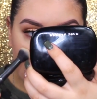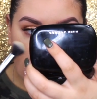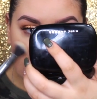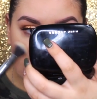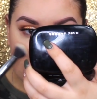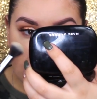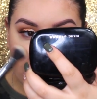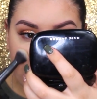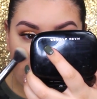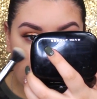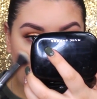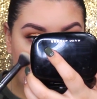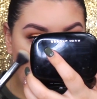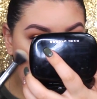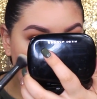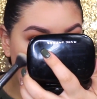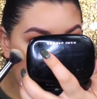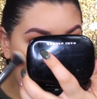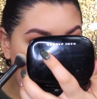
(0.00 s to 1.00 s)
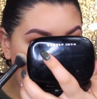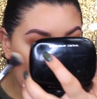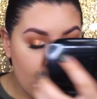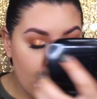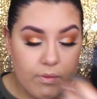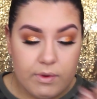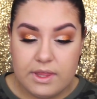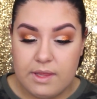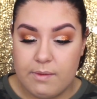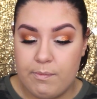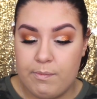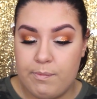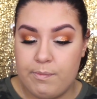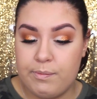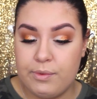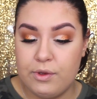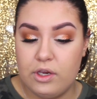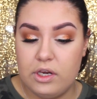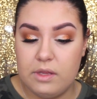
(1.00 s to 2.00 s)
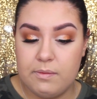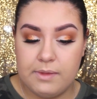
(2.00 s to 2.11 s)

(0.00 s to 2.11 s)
of like the finish more with a Beauty